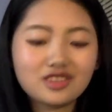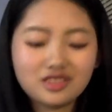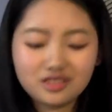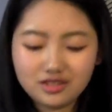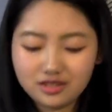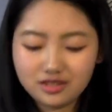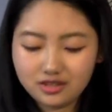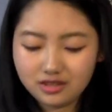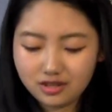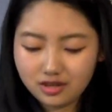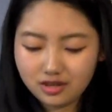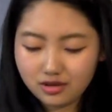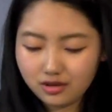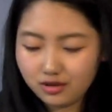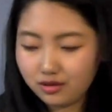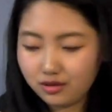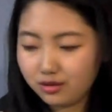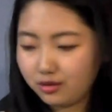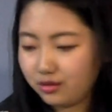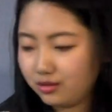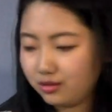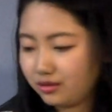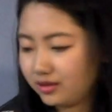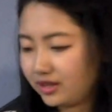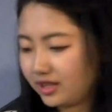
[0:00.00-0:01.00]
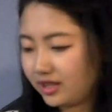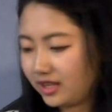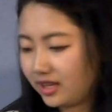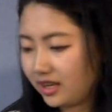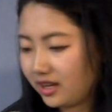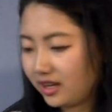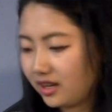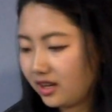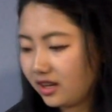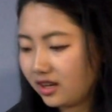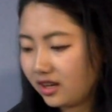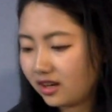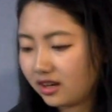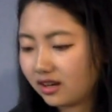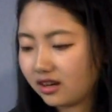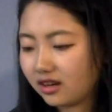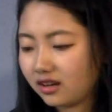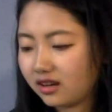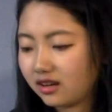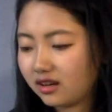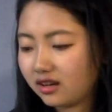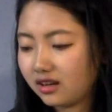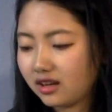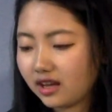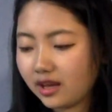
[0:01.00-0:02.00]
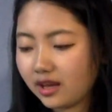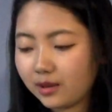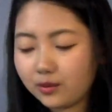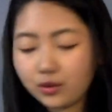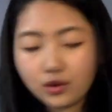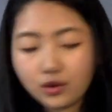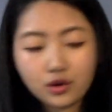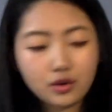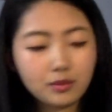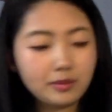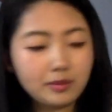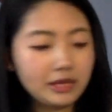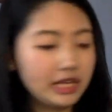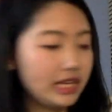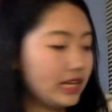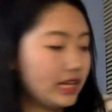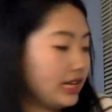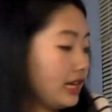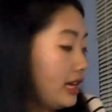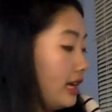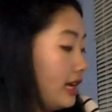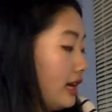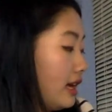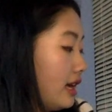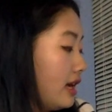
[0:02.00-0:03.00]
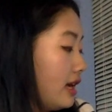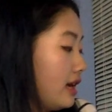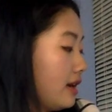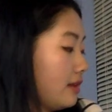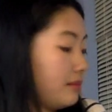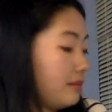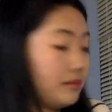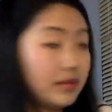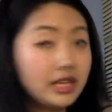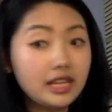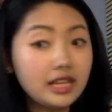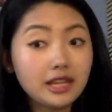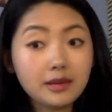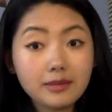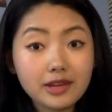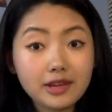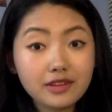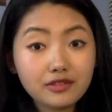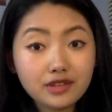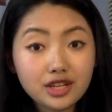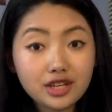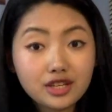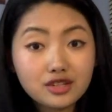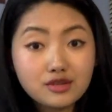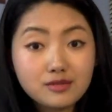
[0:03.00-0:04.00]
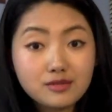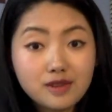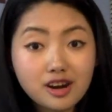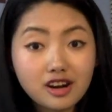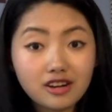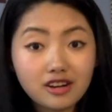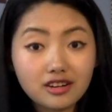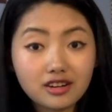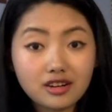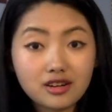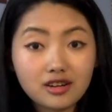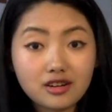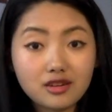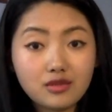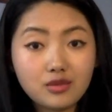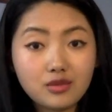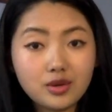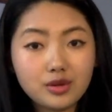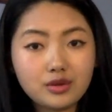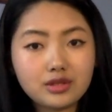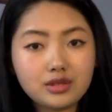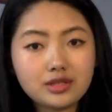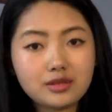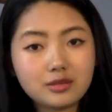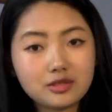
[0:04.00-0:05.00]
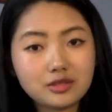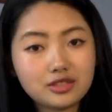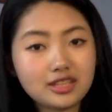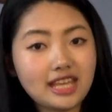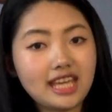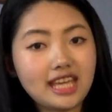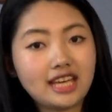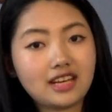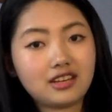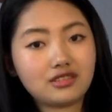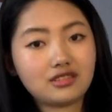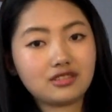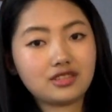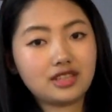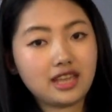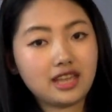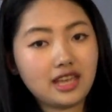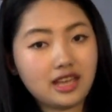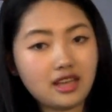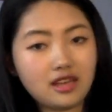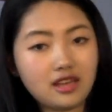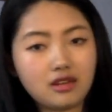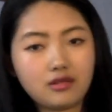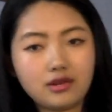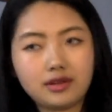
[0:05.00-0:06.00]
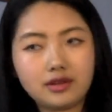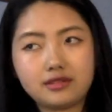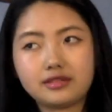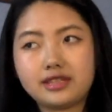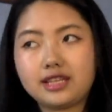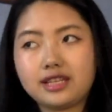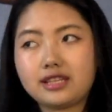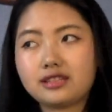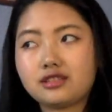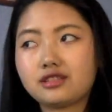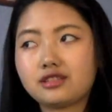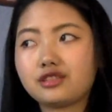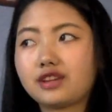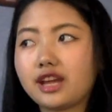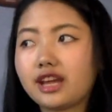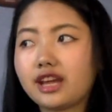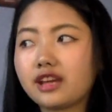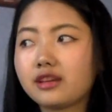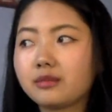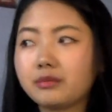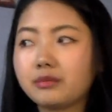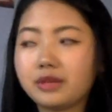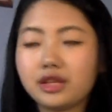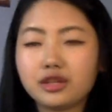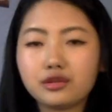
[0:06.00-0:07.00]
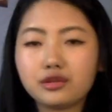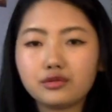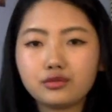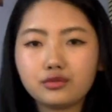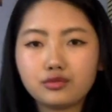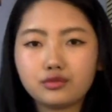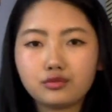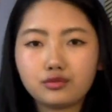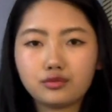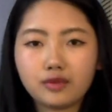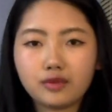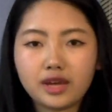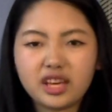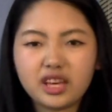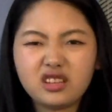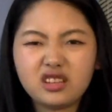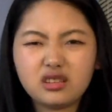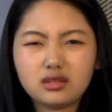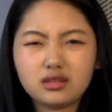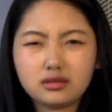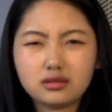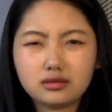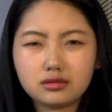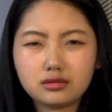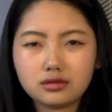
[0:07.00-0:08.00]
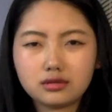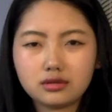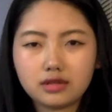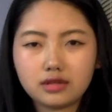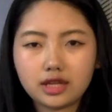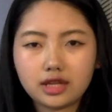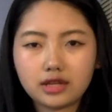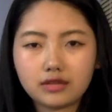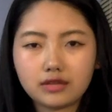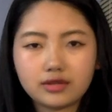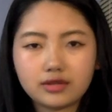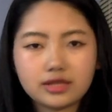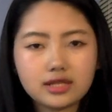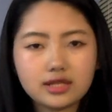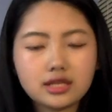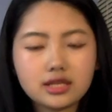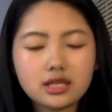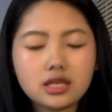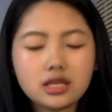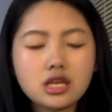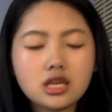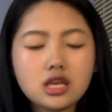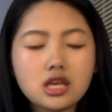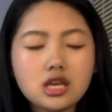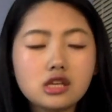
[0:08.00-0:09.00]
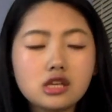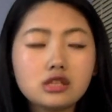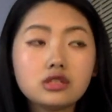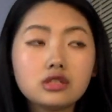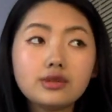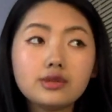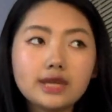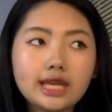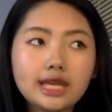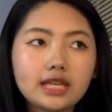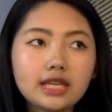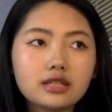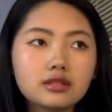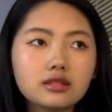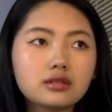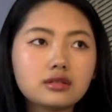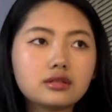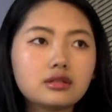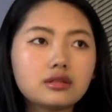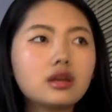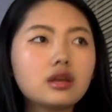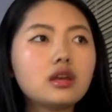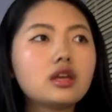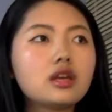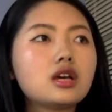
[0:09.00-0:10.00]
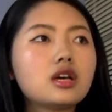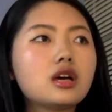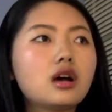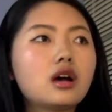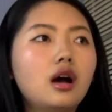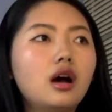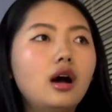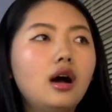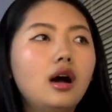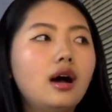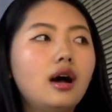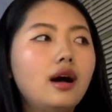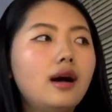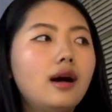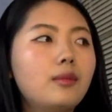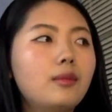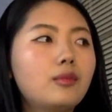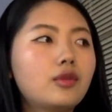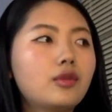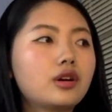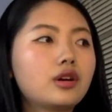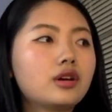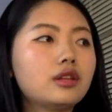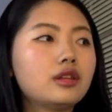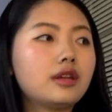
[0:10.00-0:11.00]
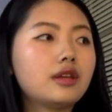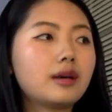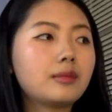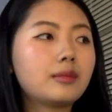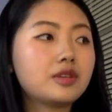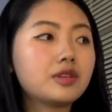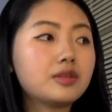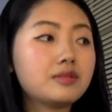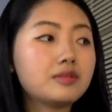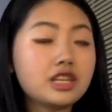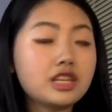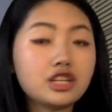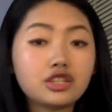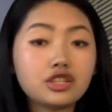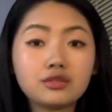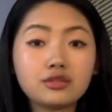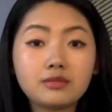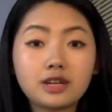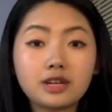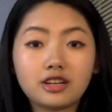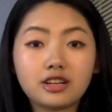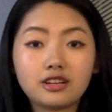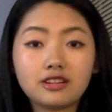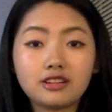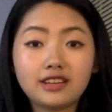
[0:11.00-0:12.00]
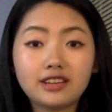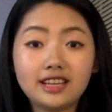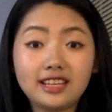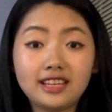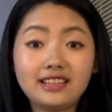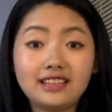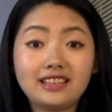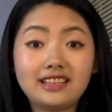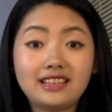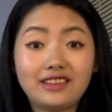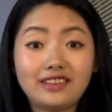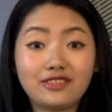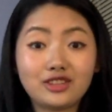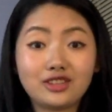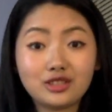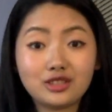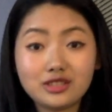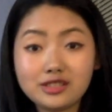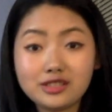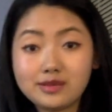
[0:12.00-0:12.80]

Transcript: So yeah, I will be meeting my friend tomorrow. We were supposed to hang out today, well, yesterday, but rained like crazy, so it canceled. I'm gonna meet her tomorrow and give her the